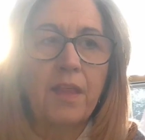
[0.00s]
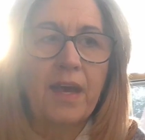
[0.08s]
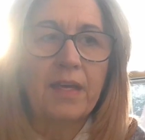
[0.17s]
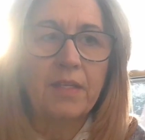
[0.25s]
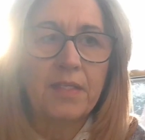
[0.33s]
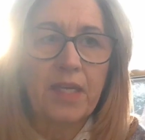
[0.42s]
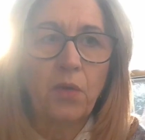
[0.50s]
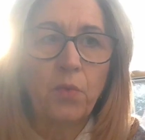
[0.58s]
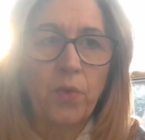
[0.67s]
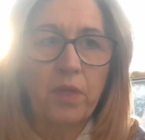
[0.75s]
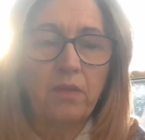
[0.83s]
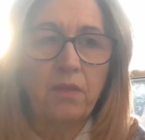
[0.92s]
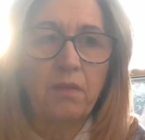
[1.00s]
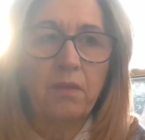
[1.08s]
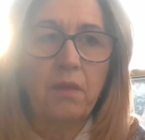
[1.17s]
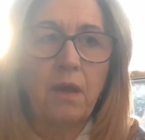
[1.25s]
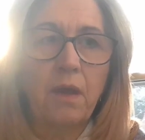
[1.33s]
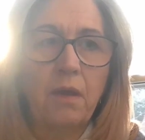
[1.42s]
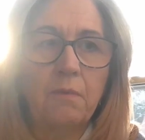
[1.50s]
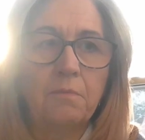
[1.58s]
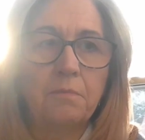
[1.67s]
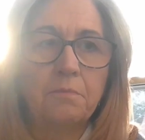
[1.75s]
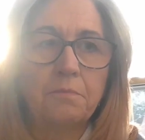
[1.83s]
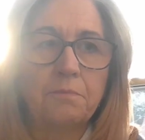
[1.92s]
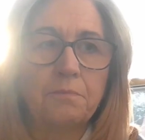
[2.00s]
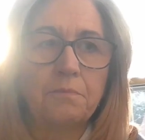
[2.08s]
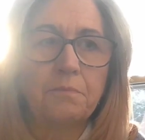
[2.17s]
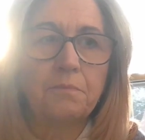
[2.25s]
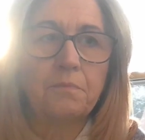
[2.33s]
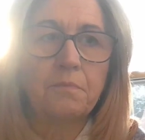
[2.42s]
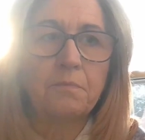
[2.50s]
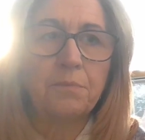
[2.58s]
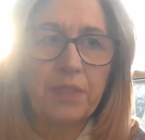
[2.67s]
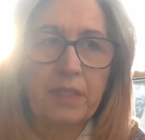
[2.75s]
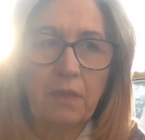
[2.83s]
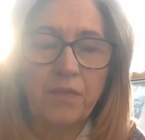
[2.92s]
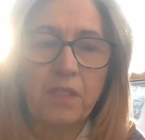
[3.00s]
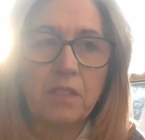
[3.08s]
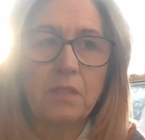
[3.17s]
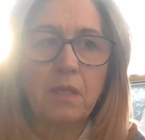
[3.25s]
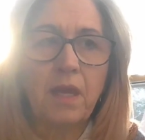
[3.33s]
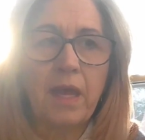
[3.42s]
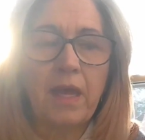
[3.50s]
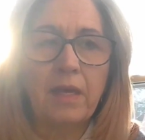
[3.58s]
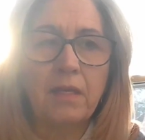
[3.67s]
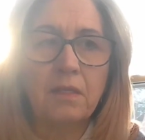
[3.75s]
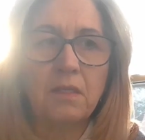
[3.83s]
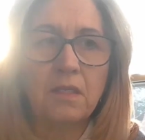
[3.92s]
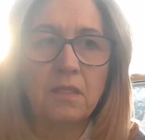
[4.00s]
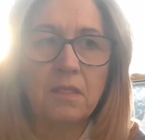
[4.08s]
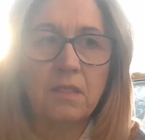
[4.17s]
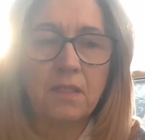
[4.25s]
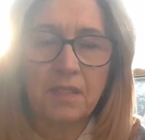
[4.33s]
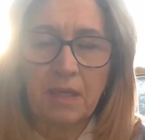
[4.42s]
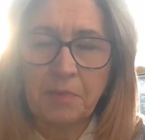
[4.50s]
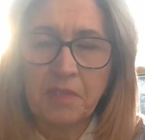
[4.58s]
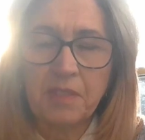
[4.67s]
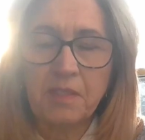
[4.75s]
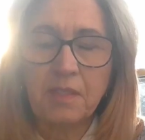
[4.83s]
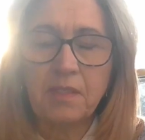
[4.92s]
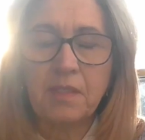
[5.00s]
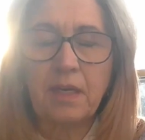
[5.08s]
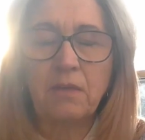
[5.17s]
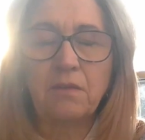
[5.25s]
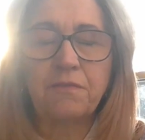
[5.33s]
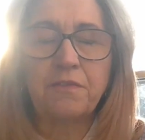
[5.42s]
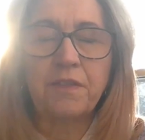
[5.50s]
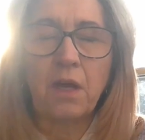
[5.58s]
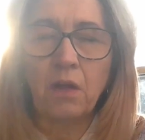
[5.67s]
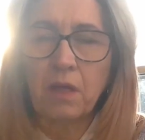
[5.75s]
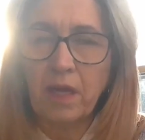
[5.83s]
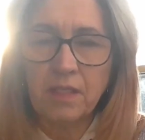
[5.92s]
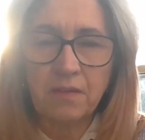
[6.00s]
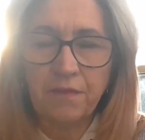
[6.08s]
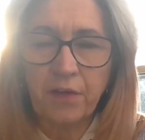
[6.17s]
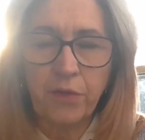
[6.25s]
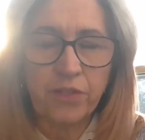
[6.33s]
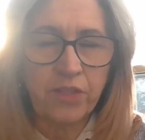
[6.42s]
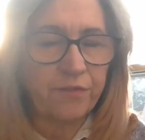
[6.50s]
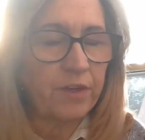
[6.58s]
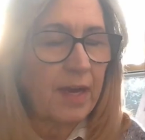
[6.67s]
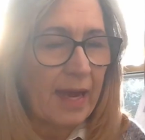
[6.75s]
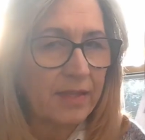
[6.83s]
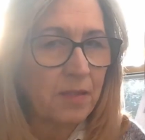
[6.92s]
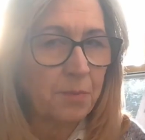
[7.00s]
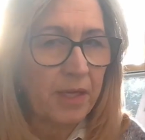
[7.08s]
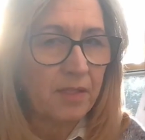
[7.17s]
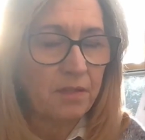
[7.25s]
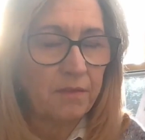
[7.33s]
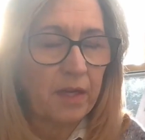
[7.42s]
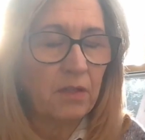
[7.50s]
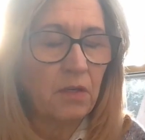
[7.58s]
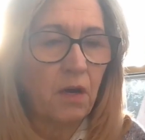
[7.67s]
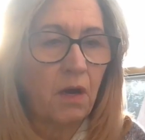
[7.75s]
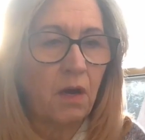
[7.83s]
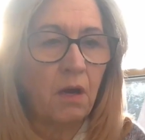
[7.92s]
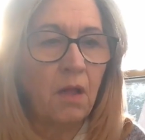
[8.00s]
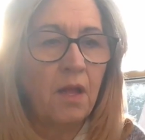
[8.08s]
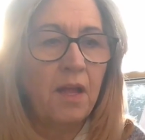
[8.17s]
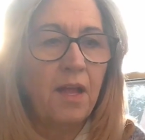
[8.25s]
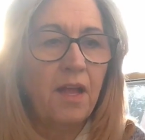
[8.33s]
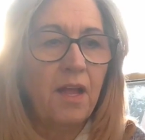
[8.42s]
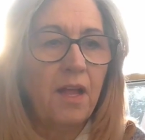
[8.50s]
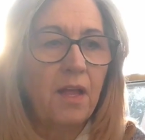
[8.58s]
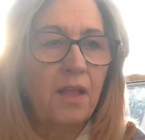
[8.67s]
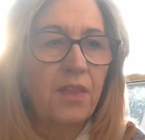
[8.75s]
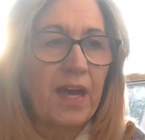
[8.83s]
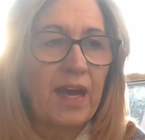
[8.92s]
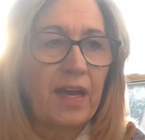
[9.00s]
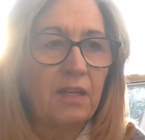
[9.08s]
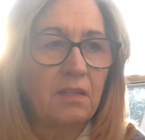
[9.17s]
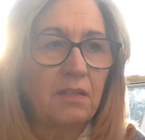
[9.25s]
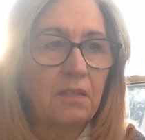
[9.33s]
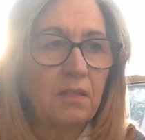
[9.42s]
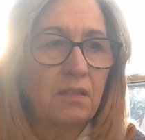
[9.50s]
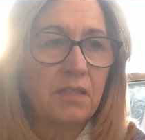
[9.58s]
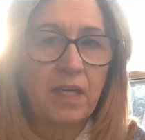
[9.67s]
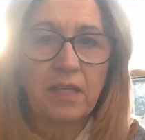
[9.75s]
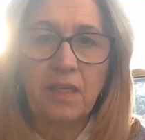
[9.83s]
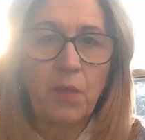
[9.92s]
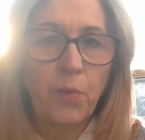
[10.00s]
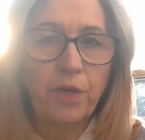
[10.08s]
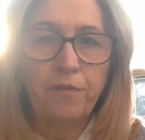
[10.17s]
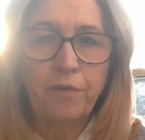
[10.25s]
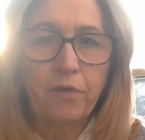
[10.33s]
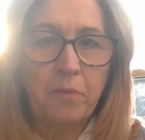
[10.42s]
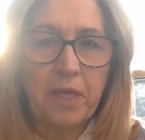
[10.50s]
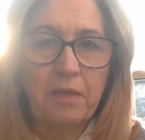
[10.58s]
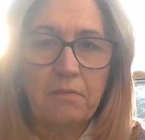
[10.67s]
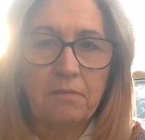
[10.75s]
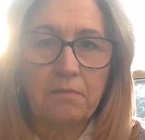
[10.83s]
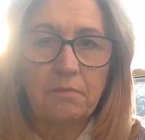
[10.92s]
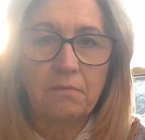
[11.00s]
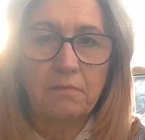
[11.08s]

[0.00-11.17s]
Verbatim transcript: that dealt with um, beliefs and the substance itself and all kinds of other different aspects of alcohol that suddenly worked for me.